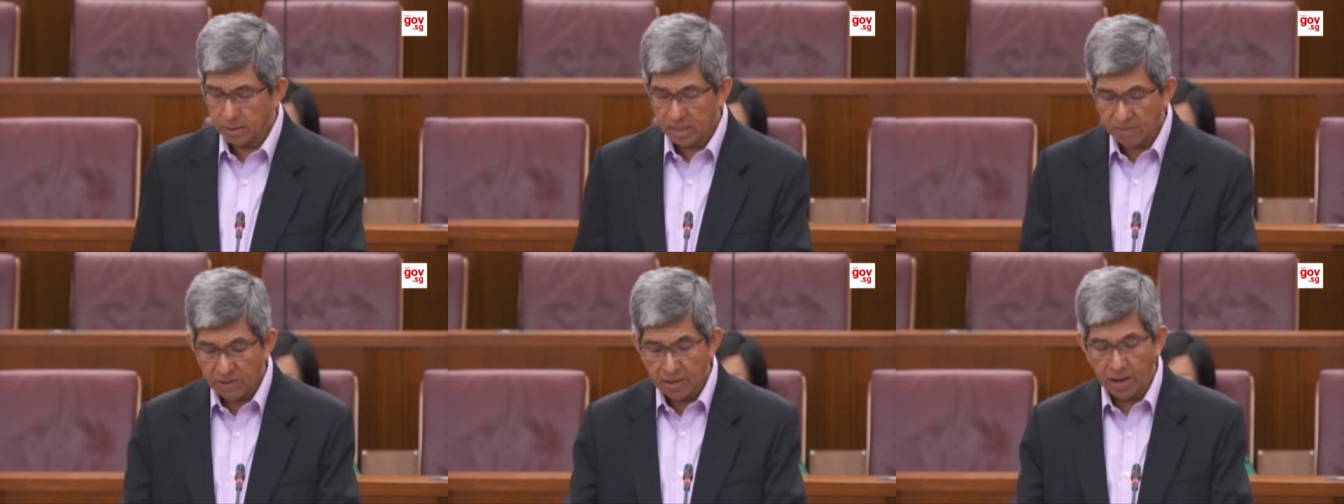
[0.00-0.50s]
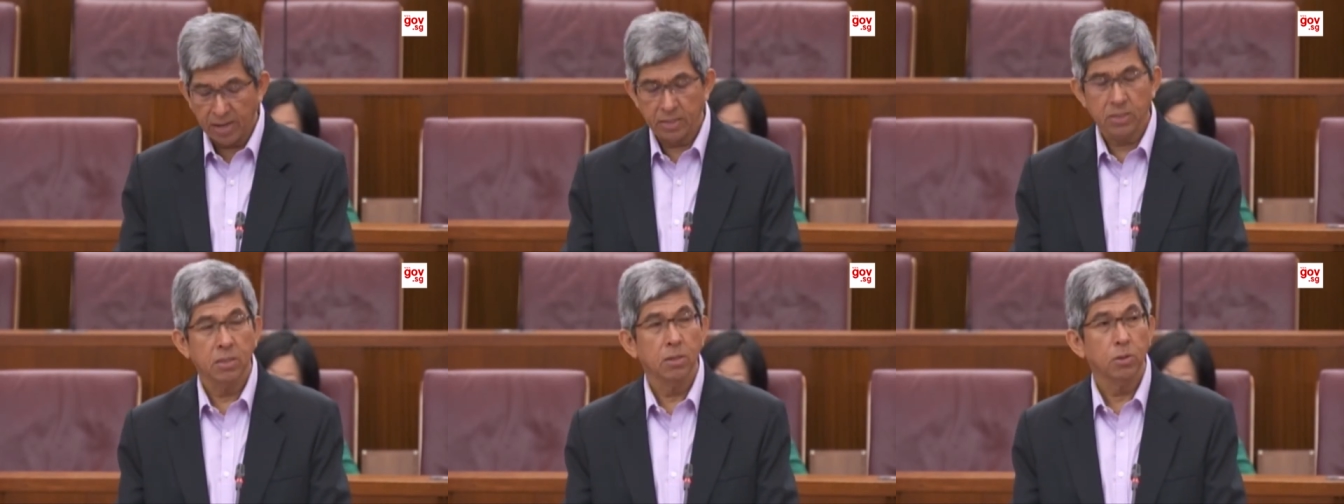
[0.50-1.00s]
TV
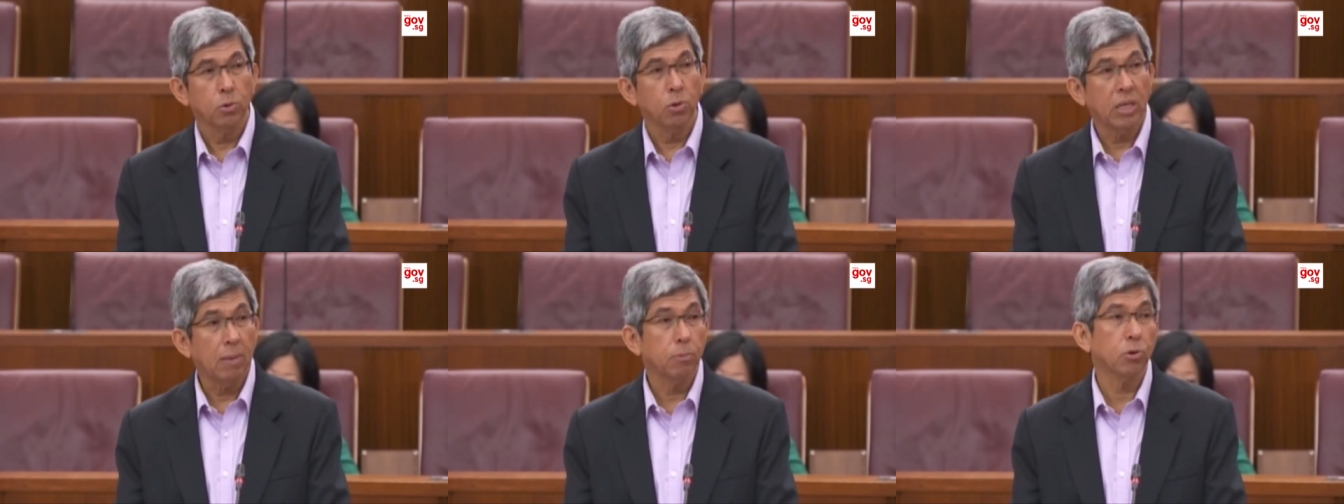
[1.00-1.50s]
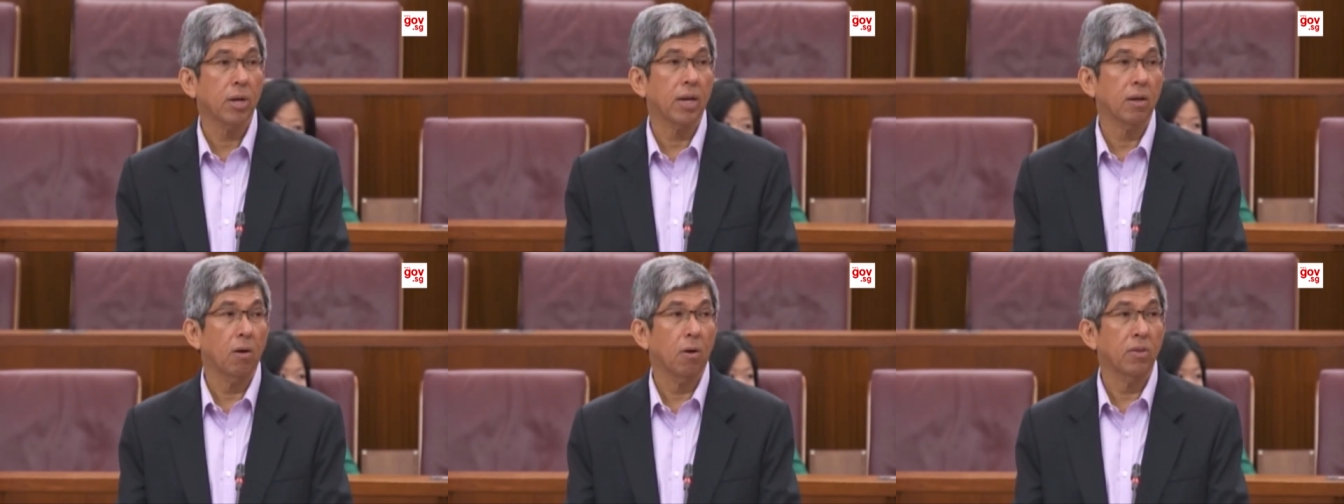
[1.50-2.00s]
guides to keep track
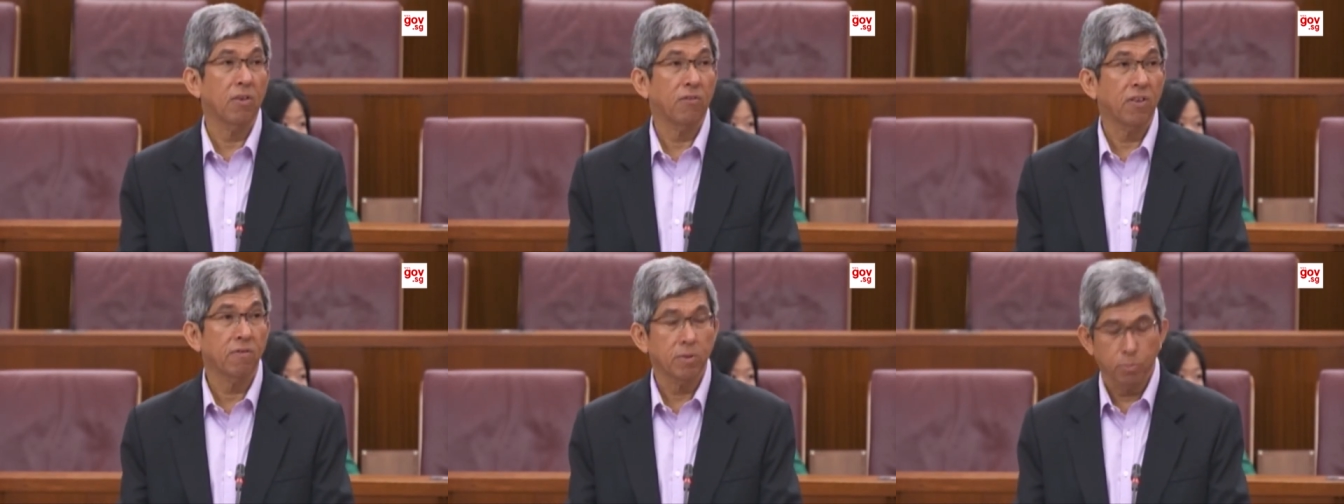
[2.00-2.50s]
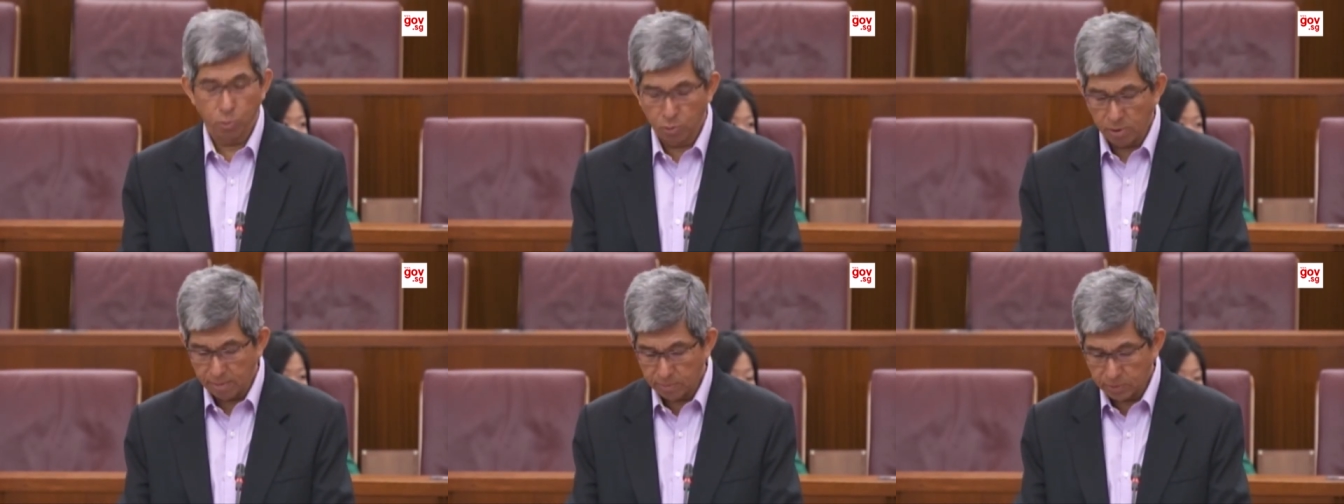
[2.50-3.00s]
of their favorite
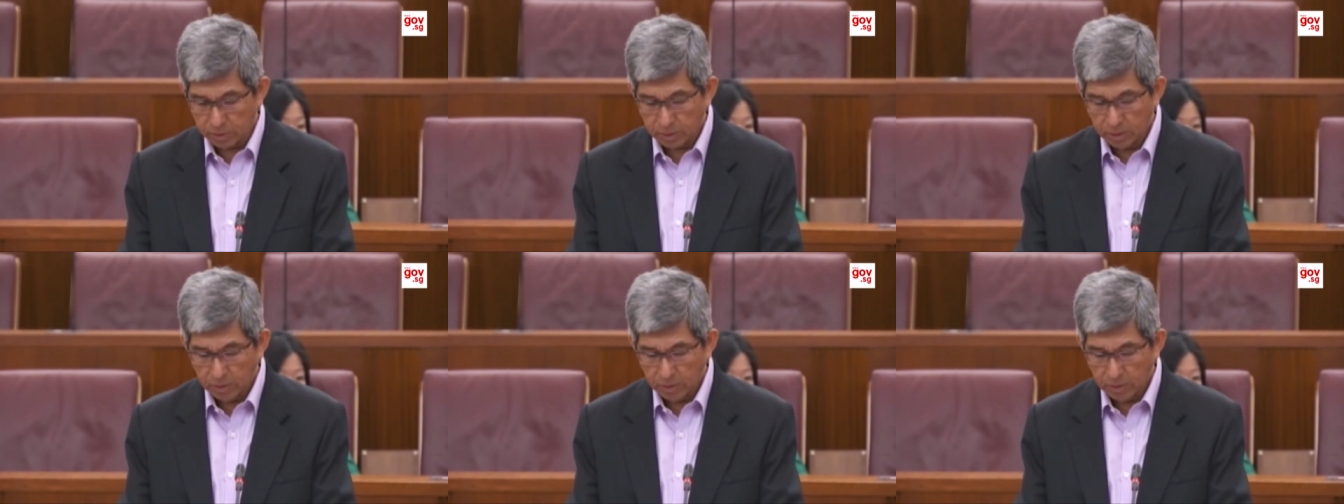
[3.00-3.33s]
programs.